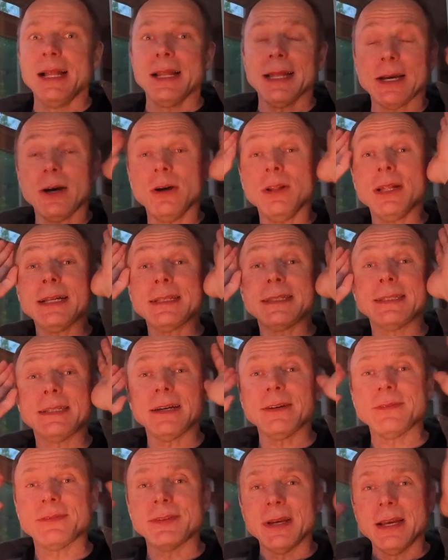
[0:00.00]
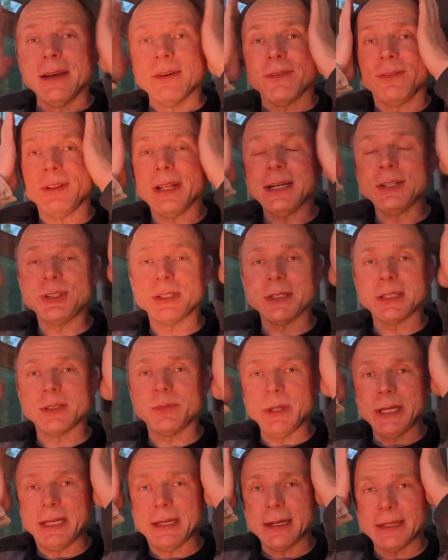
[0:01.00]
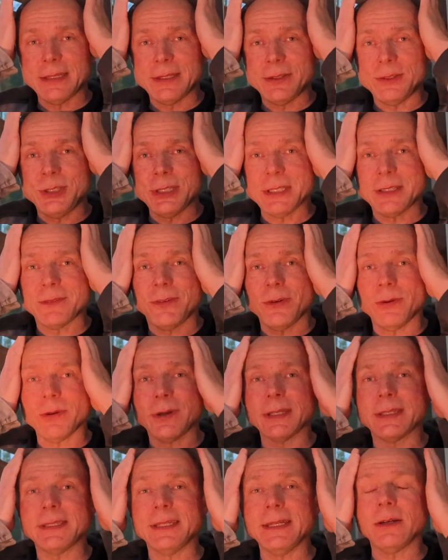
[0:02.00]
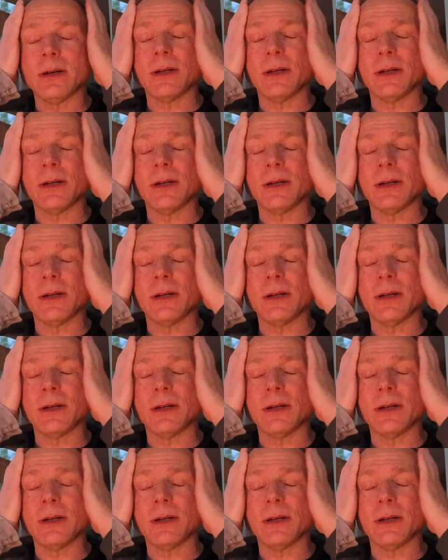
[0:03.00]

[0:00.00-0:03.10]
Like all that stuff flushes because you're just focusing